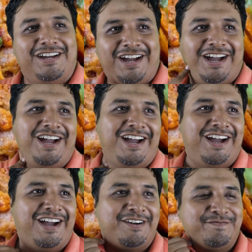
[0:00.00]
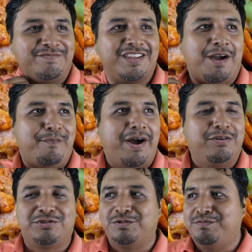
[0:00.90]
Um,
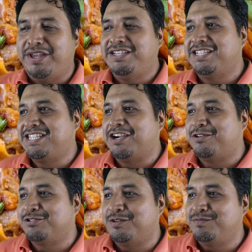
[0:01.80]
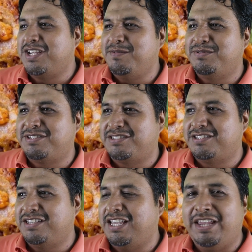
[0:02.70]
about to make the taco. Sometimes
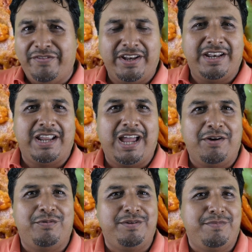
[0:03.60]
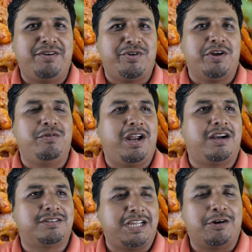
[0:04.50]
even in my
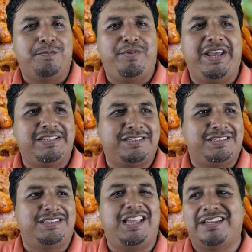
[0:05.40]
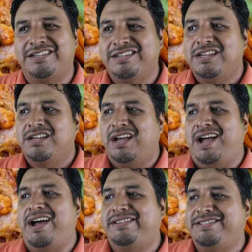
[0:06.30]
regular taco place, it's like,
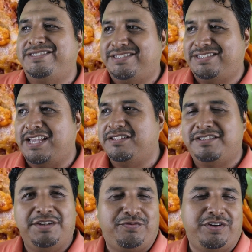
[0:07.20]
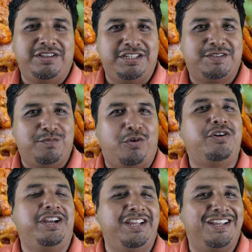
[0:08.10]
ah, this tastes different this
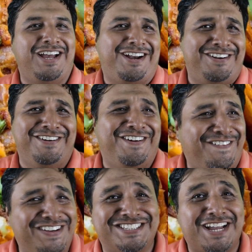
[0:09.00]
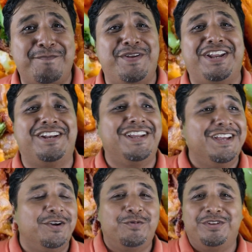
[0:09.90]
morning. I don't know what's happening
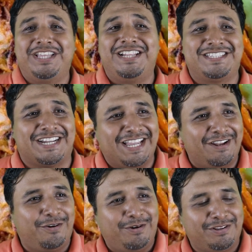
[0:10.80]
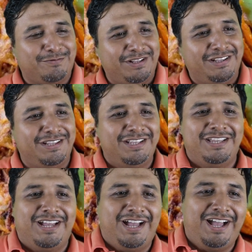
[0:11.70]
with El Taquero what, when
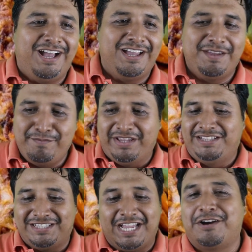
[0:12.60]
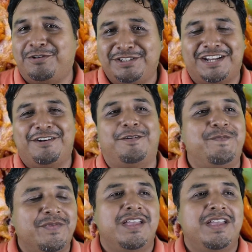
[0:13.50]
uh, he make the tacos, I don't know.